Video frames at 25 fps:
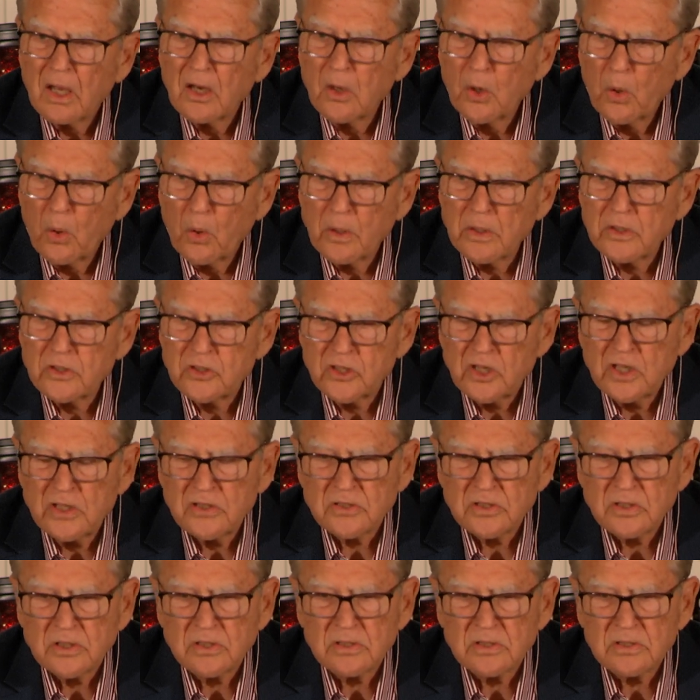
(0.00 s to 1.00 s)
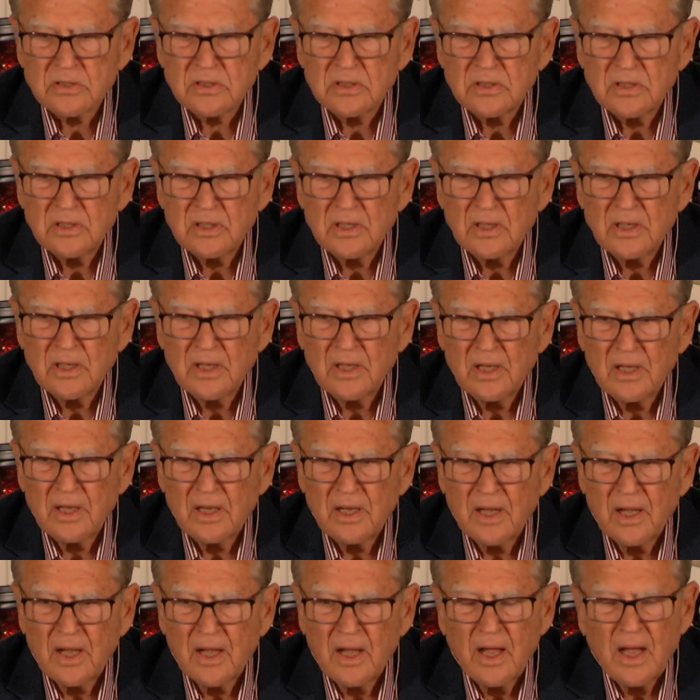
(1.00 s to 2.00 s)
Lord Jesus,
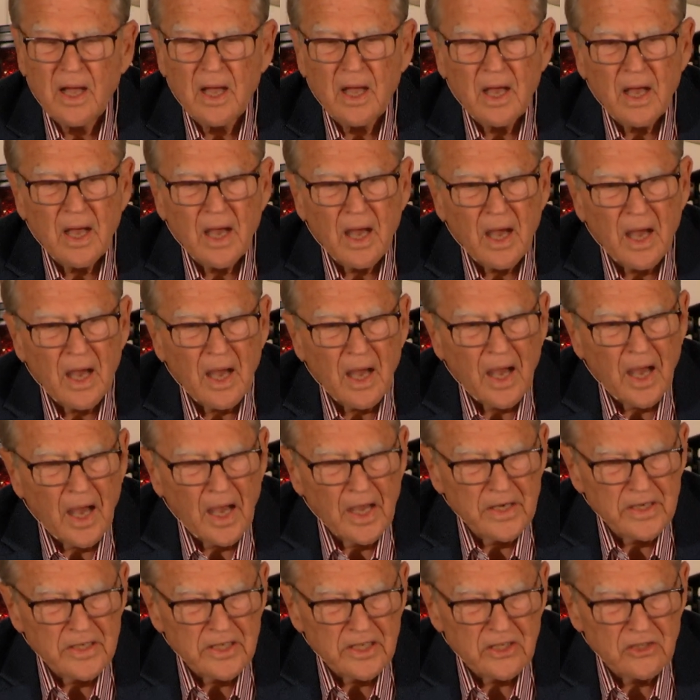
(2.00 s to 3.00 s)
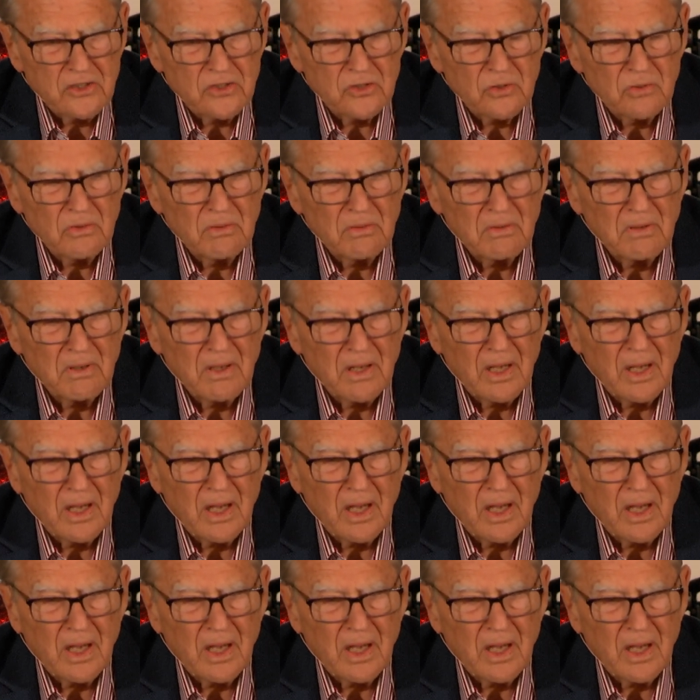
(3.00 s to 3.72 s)
I need you.